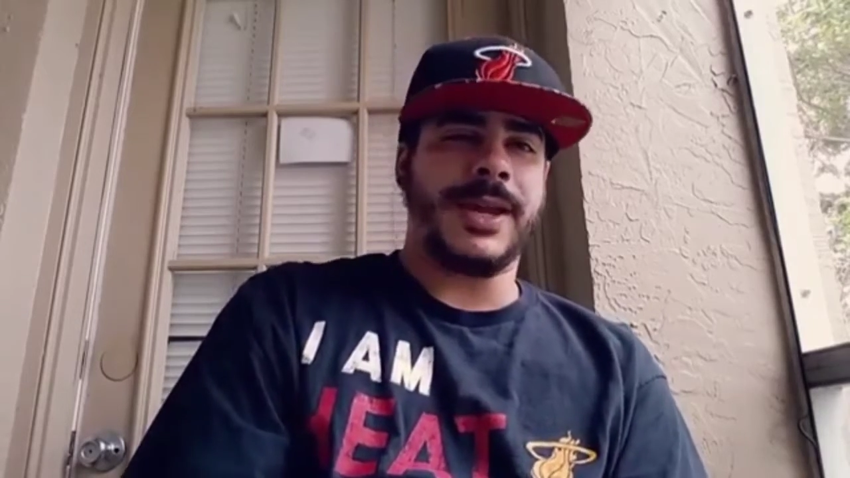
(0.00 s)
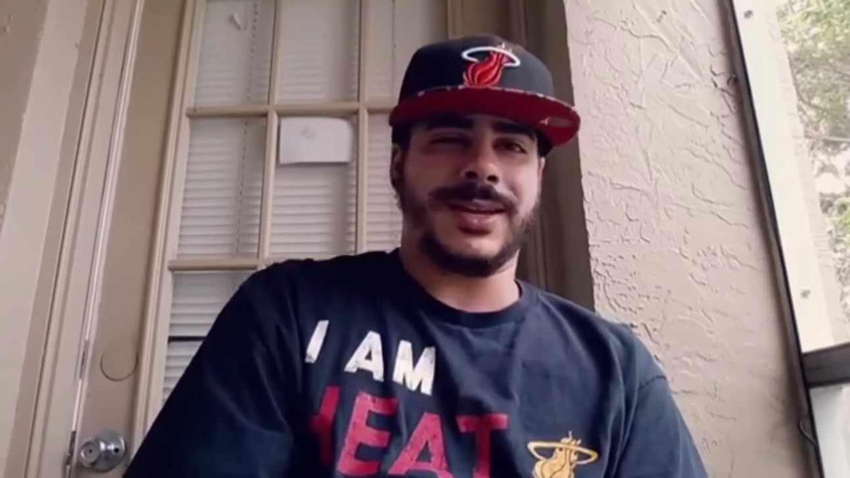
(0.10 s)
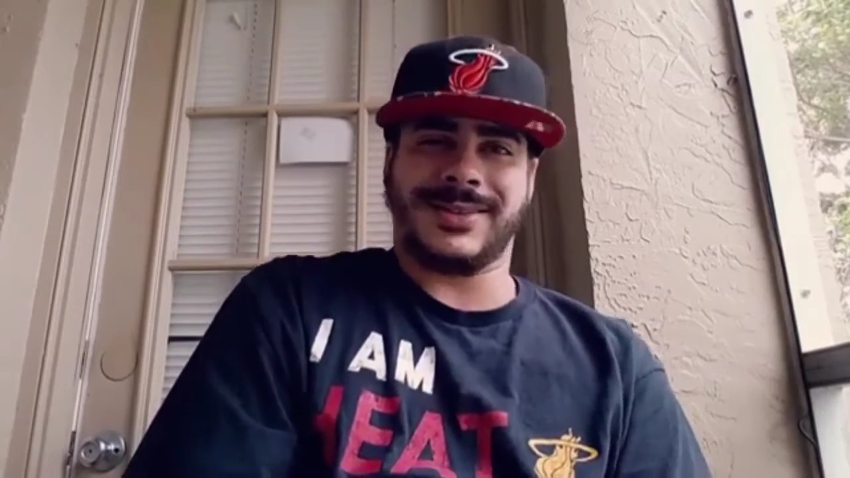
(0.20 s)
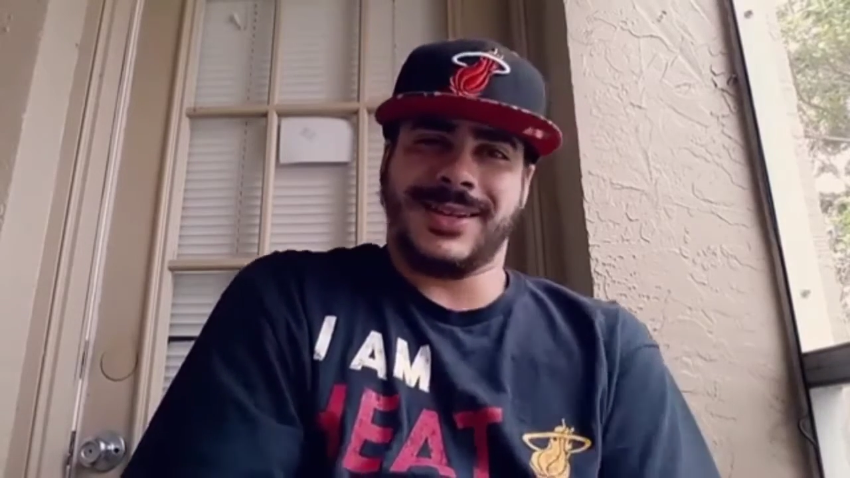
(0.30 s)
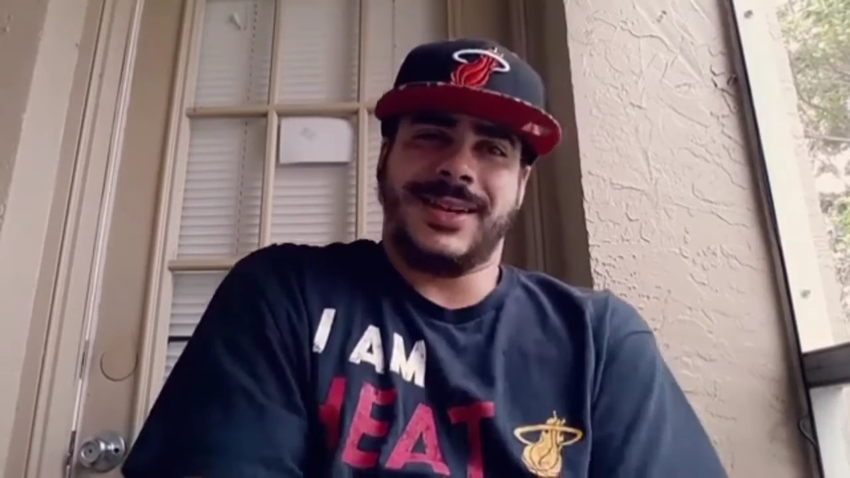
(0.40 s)

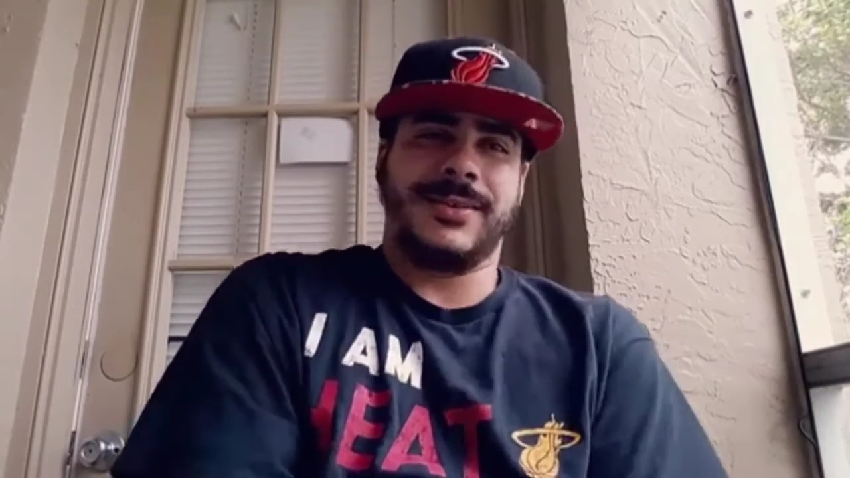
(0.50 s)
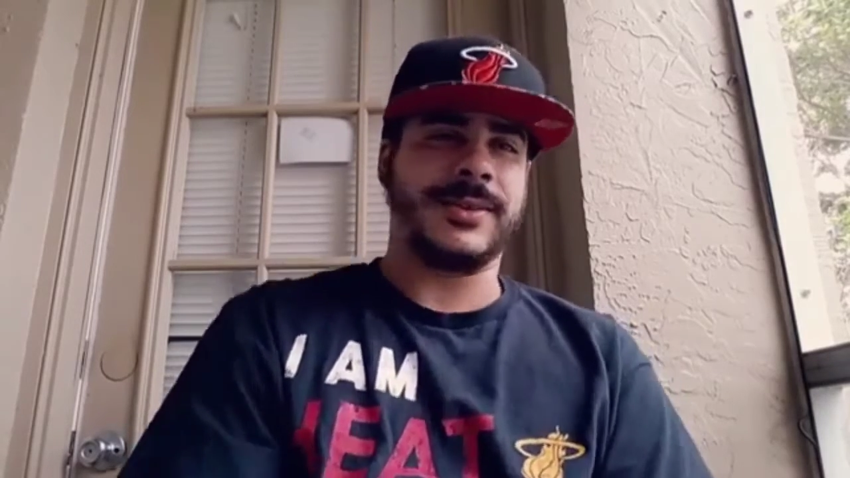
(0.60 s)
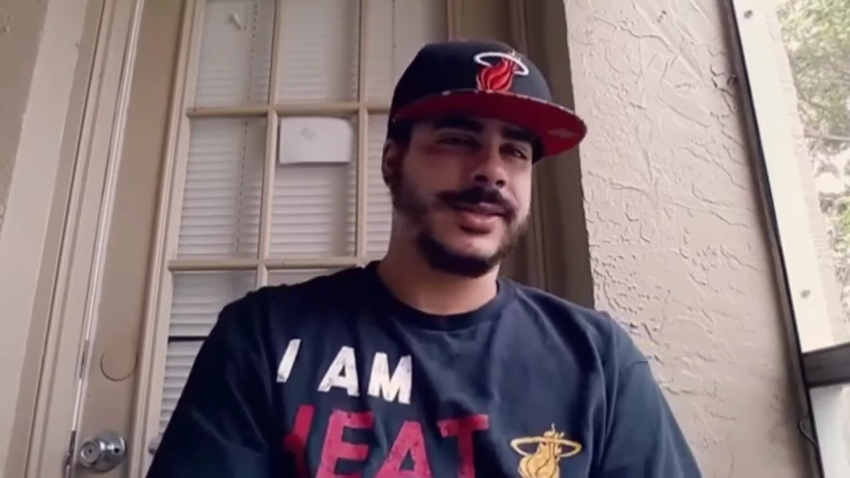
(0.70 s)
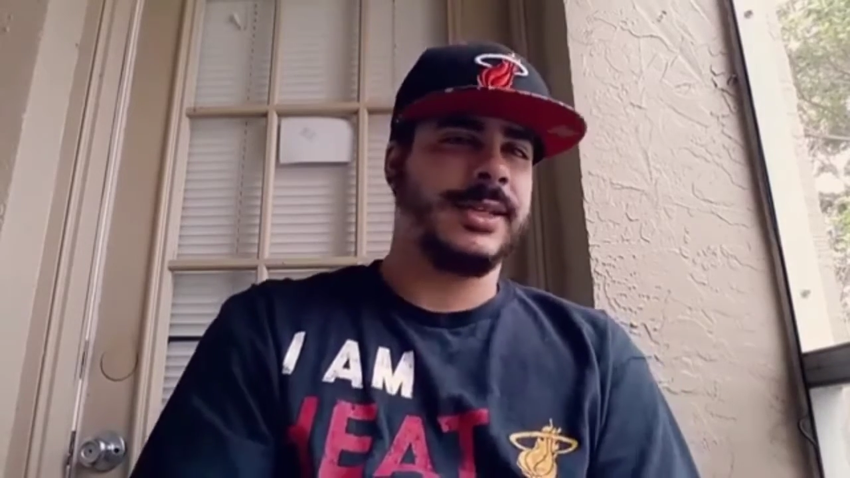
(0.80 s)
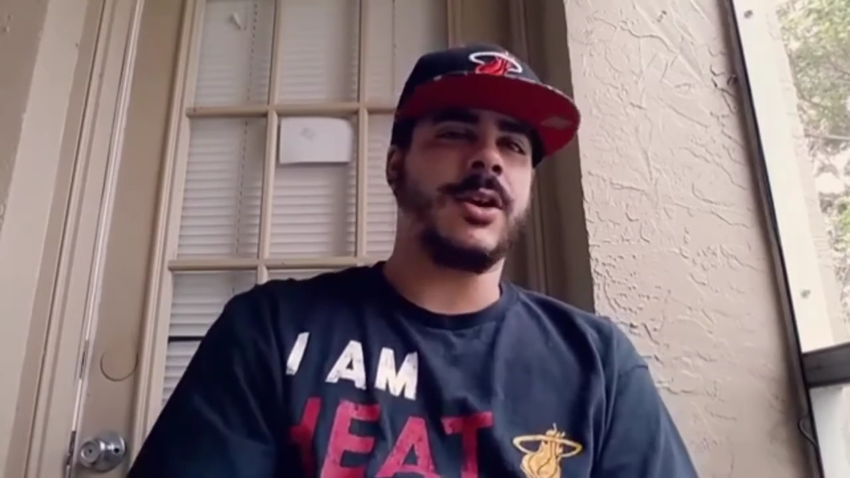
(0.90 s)
excited
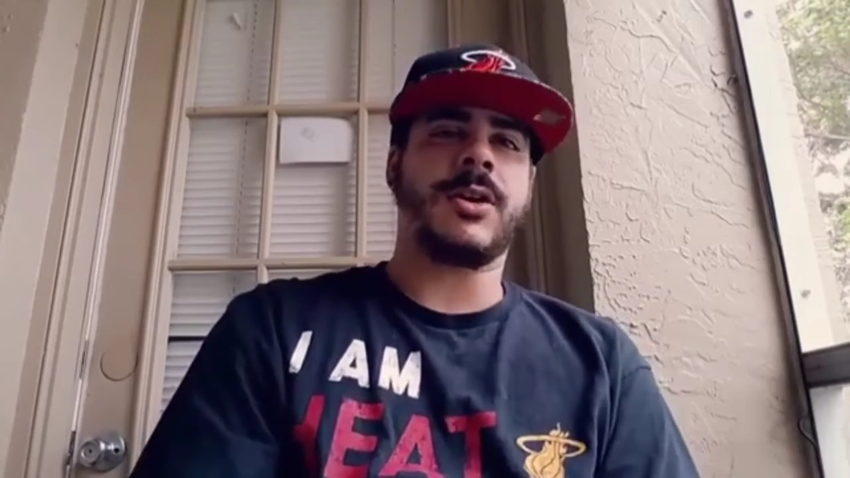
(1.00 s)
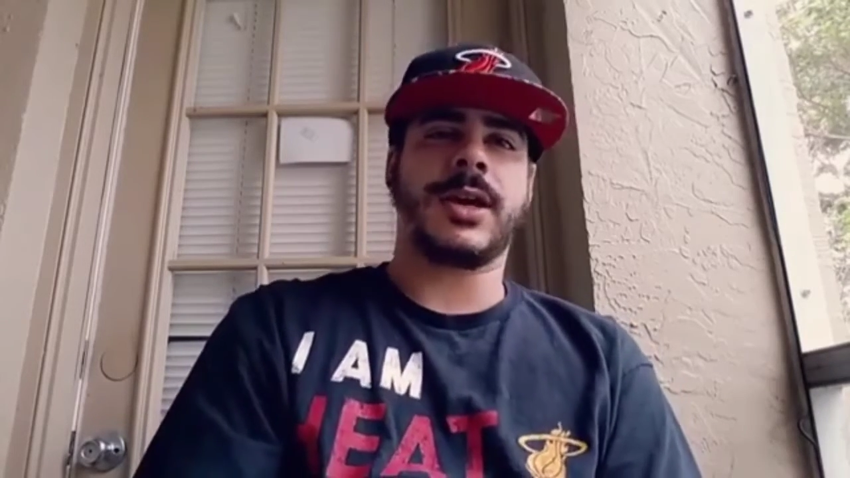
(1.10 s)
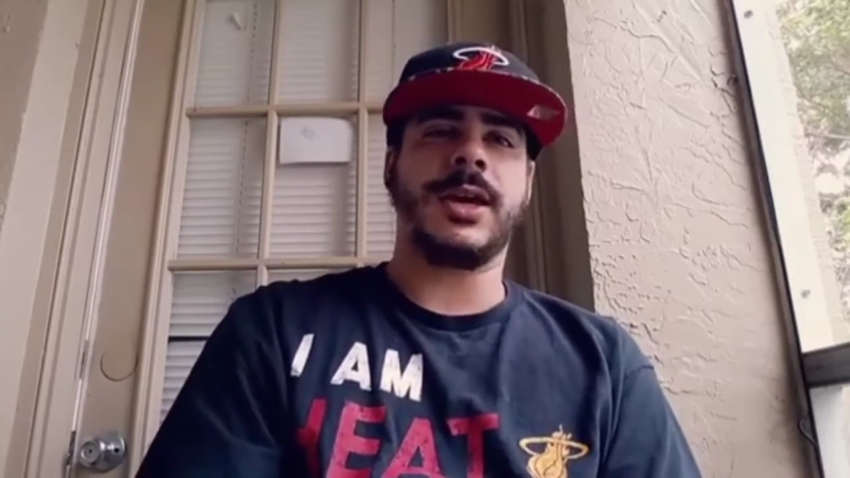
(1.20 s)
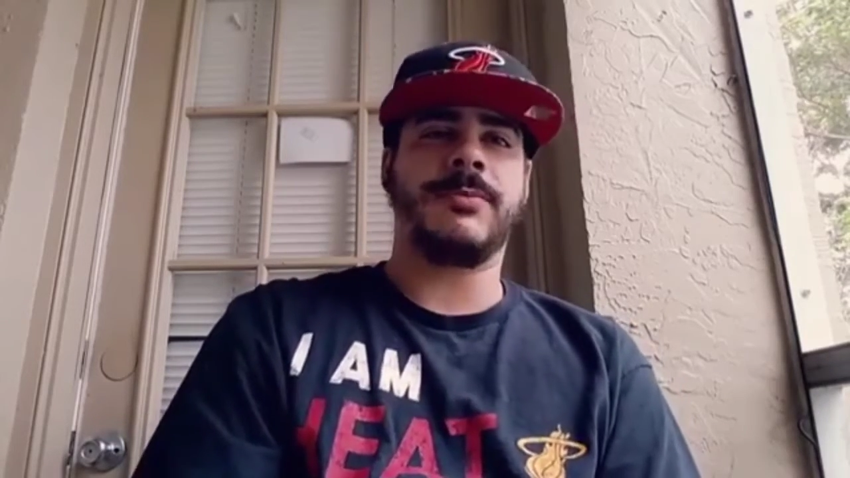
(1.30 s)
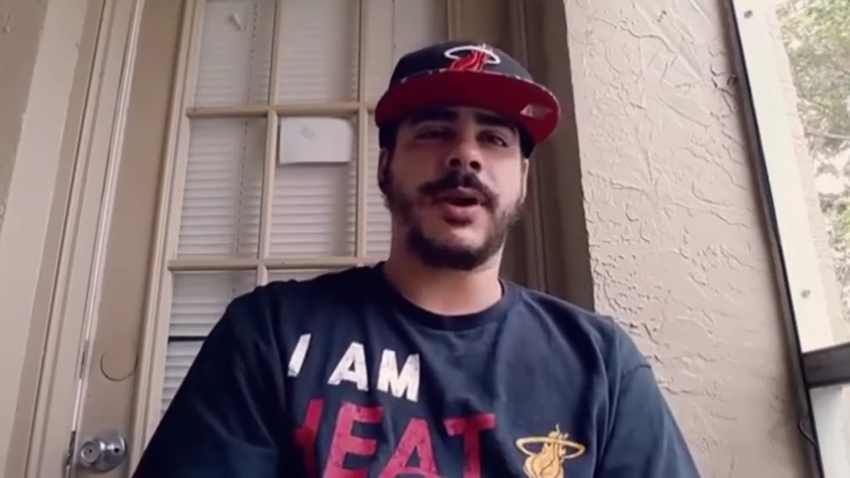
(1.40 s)
to see
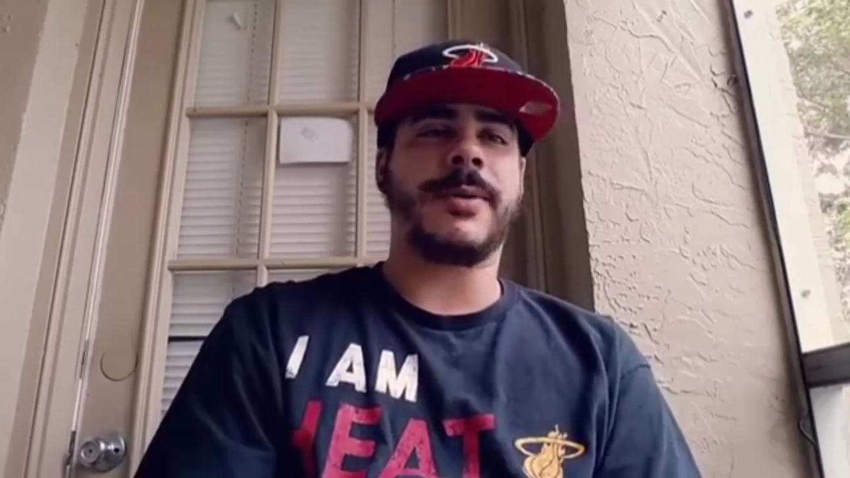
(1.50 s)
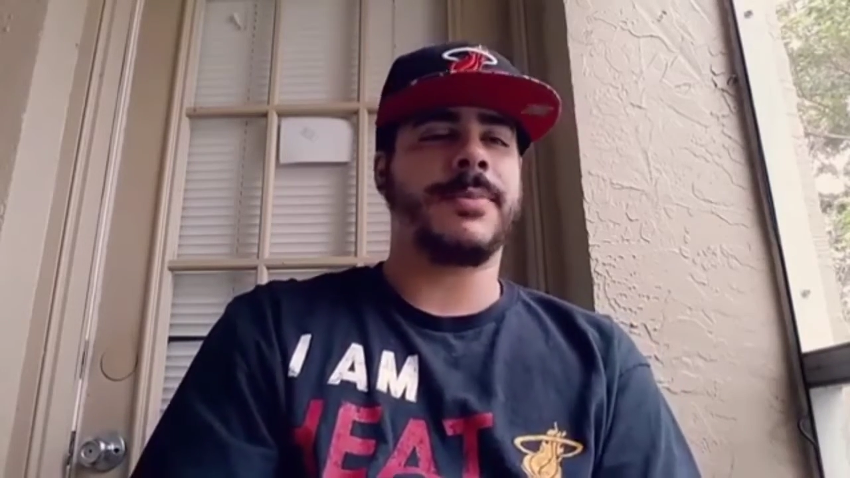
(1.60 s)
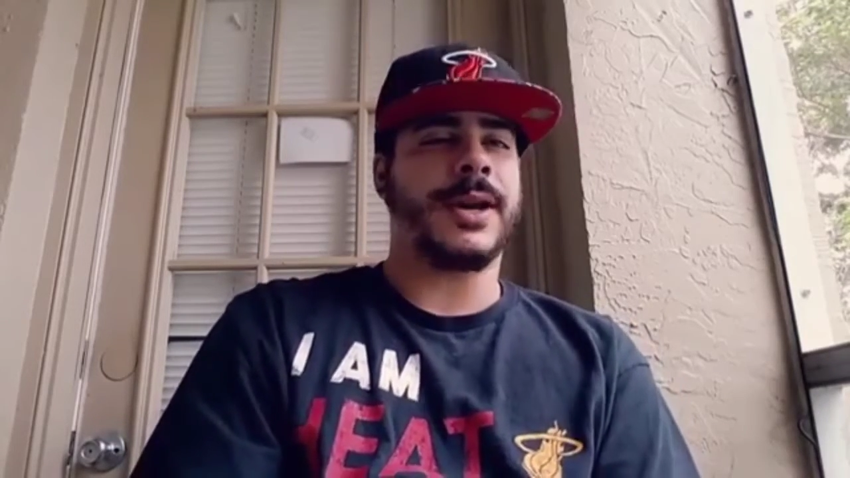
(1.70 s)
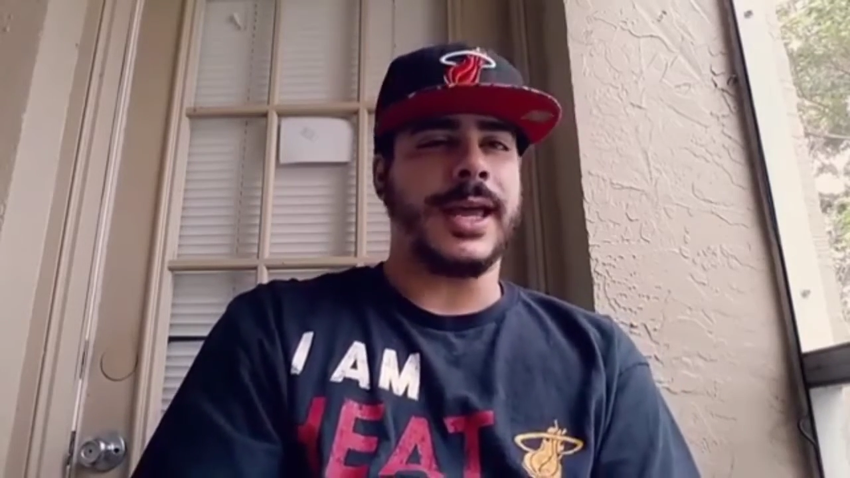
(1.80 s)
Arcane back,